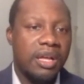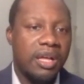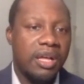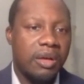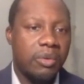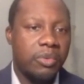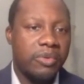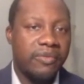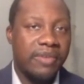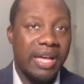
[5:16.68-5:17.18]

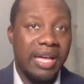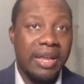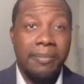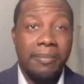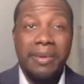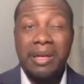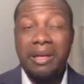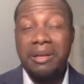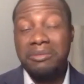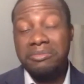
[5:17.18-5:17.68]
We've got
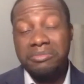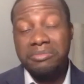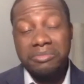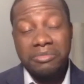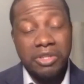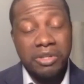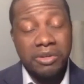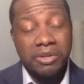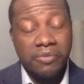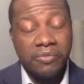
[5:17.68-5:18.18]
about
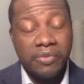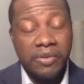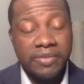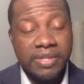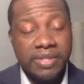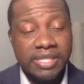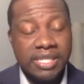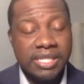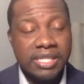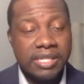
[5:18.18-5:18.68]

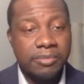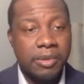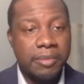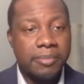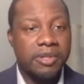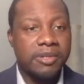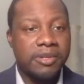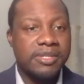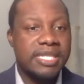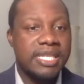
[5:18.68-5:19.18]
50, 60
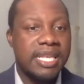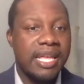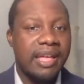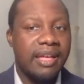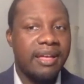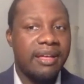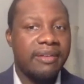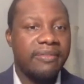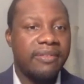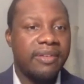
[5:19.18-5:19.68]
people on
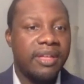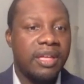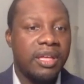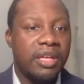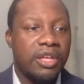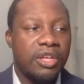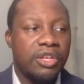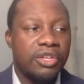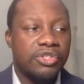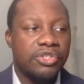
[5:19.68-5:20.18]
staff.
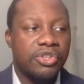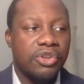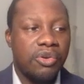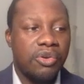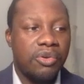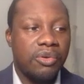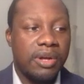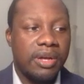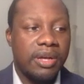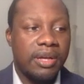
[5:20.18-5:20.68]

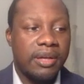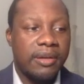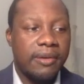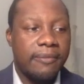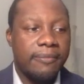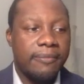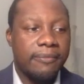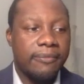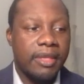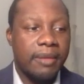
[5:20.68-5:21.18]

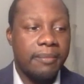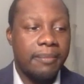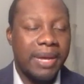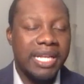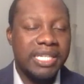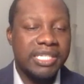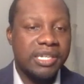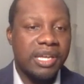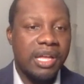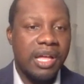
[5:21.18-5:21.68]
So my
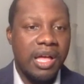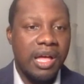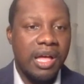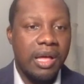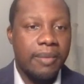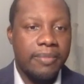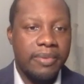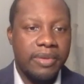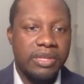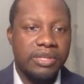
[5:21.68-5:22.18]

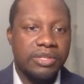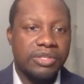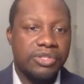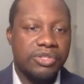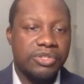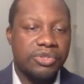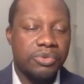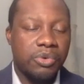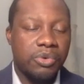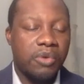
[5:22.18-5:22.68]
job is
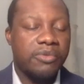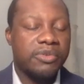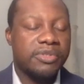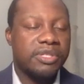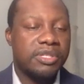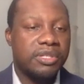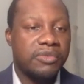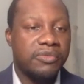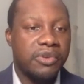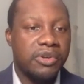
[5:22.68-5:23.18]
to
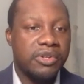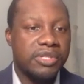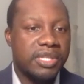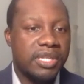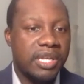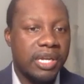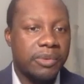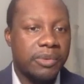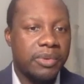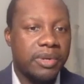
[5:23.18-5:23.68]
oversee
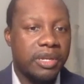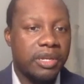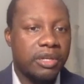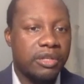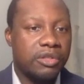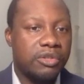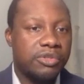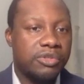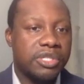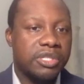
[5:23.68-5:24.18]
diversity, equity, and
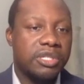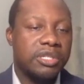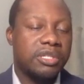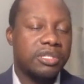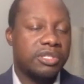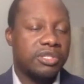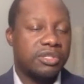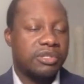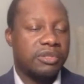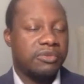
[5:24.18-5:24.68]
inclusion
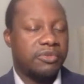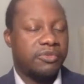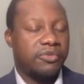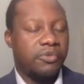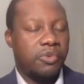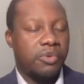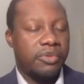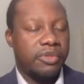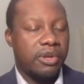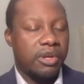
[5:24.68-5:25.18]
initiatives
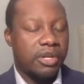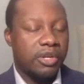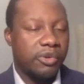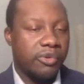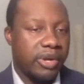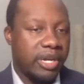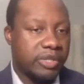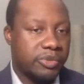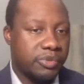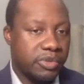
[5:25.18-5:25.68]
for the
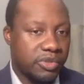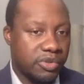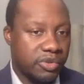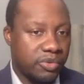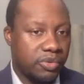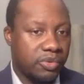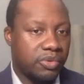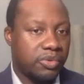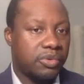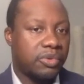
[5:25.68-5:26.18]
undergraduate
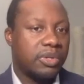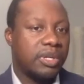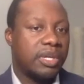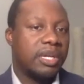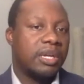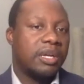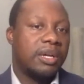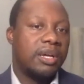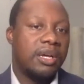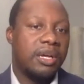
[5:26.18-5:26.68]
school,
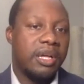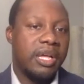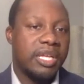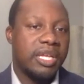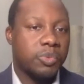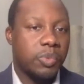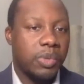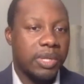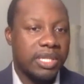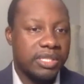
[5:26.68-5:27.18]

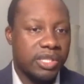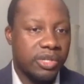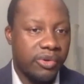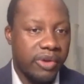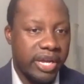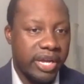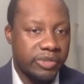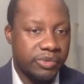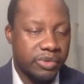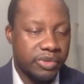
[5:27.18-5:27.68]
as well as the
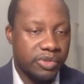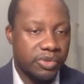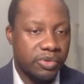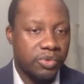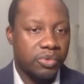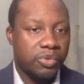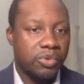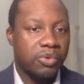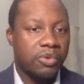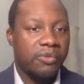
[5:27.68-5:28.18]
graduate
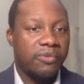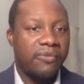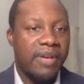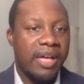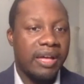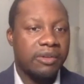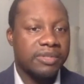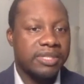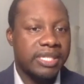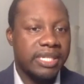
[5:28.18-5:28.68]
school,
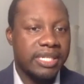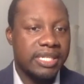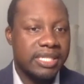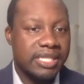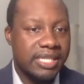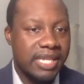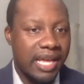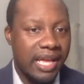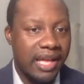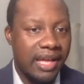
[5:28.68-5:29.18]
faculty and
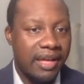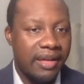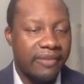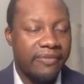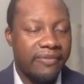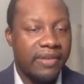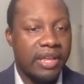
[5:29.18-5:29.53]
staff.